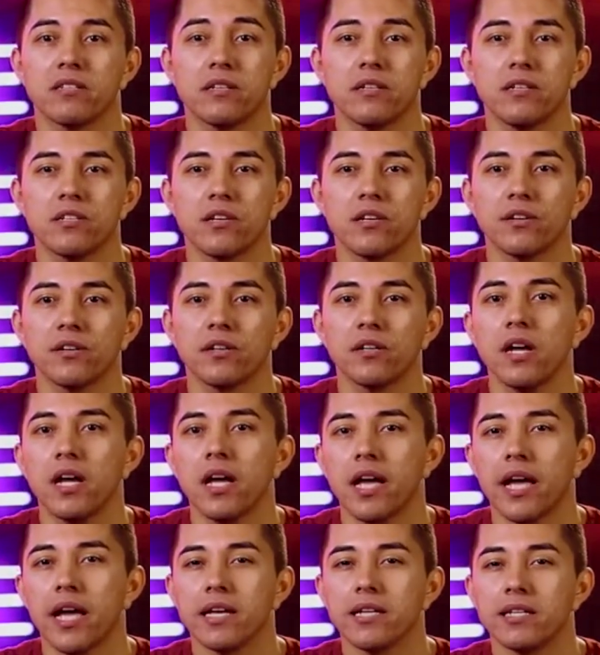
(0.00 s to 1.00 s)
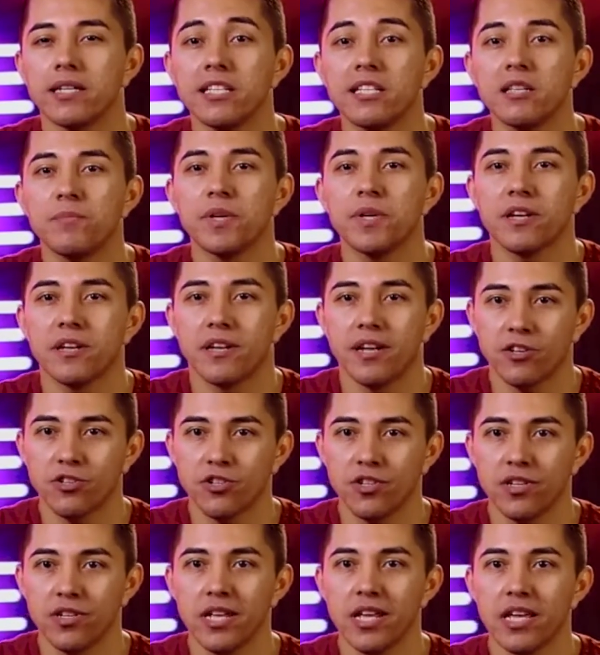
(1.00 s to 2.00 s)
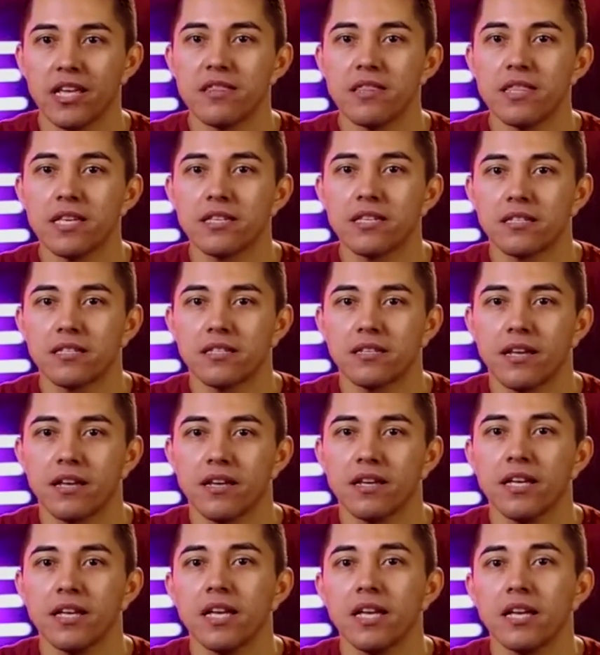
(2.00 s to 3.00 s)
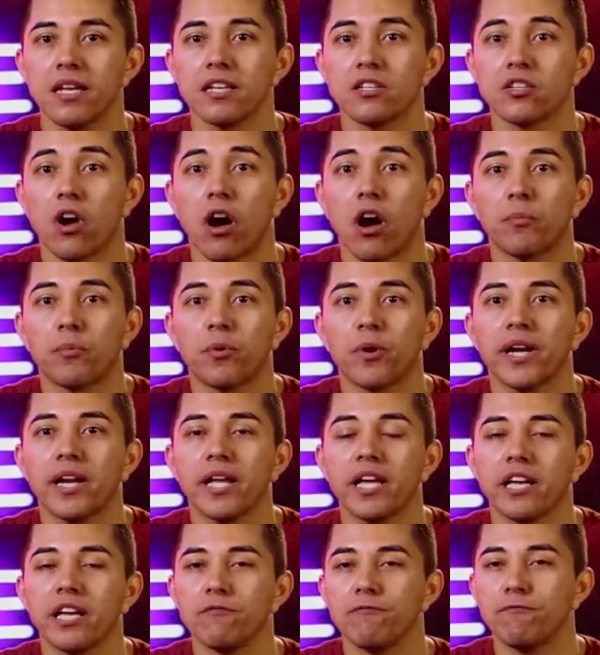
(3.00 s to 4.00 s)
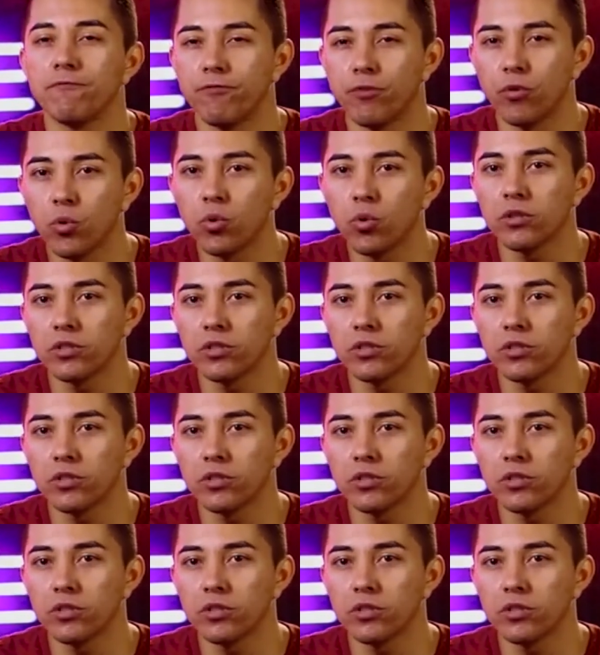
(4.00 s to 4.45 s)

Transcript: to each other, a TCP connection in this state is operating in full